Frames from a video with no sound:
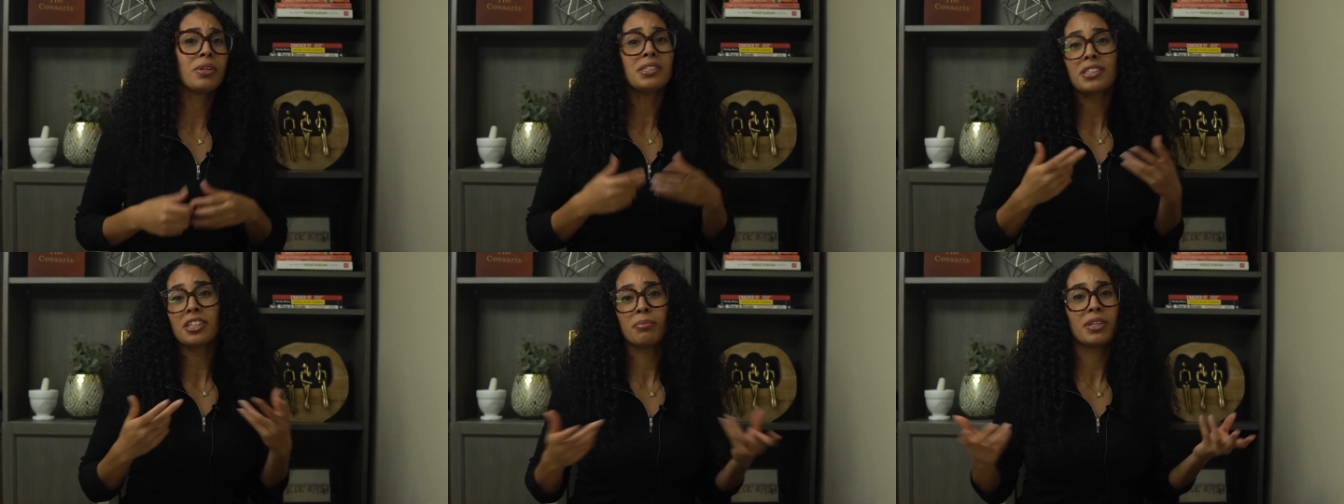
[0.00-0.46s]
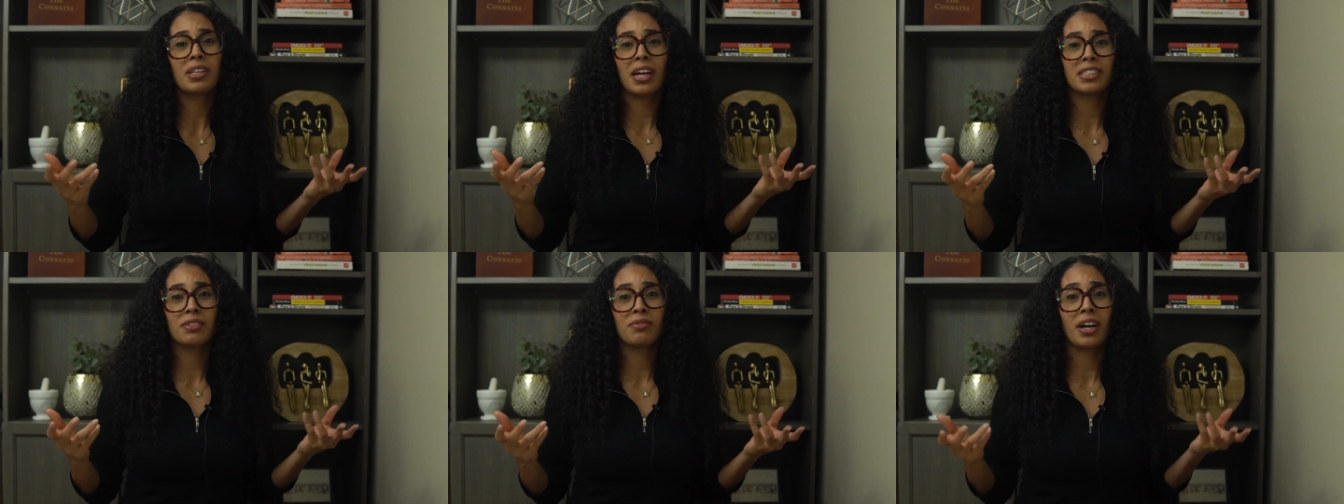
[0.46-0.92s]
this could be
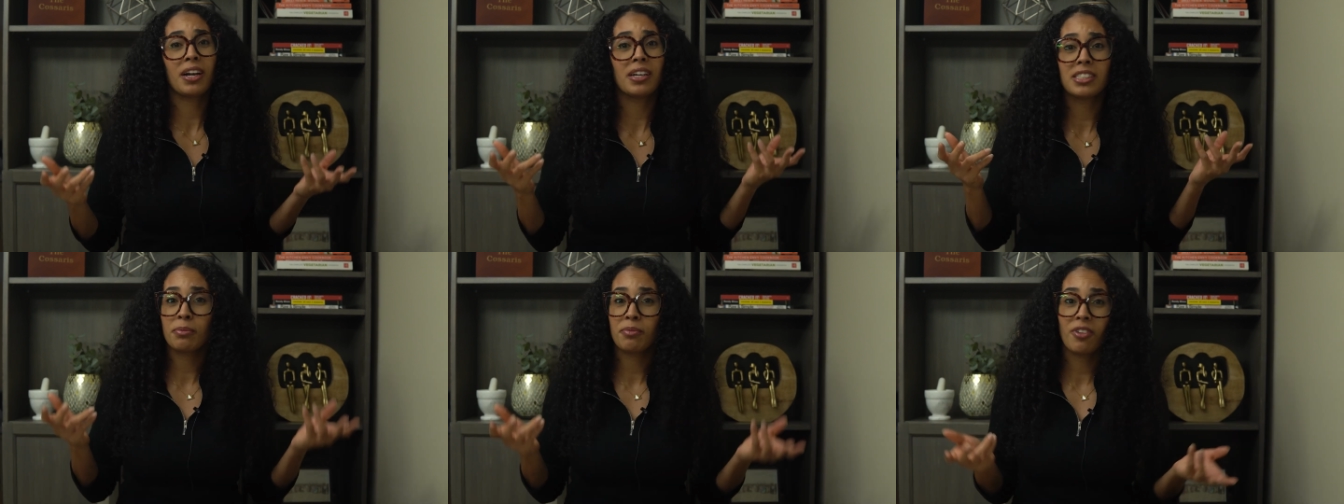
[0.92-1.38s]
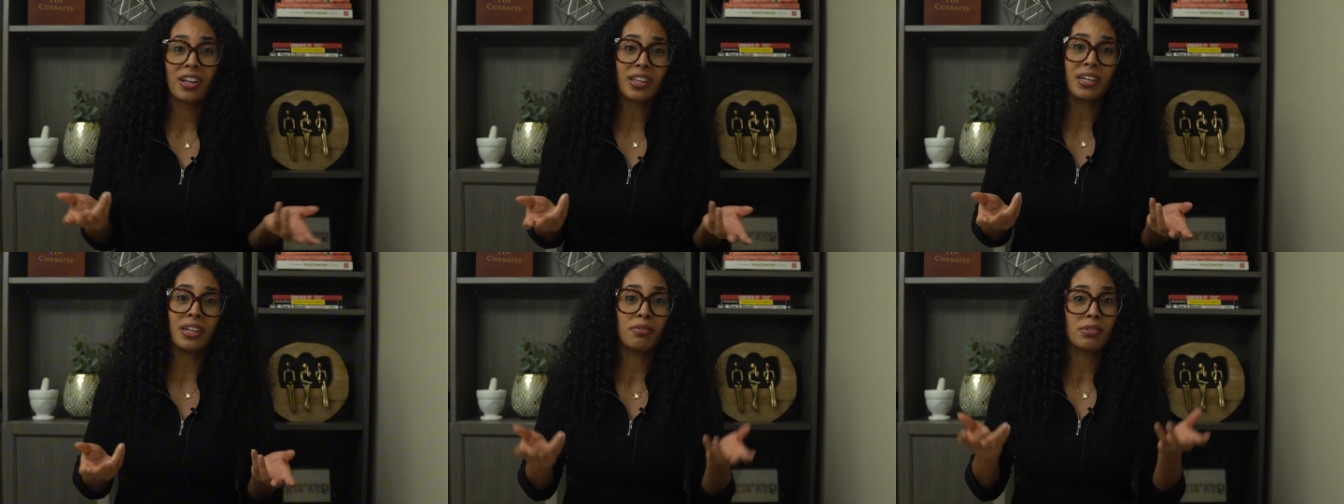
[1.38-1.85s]
classified as a felony,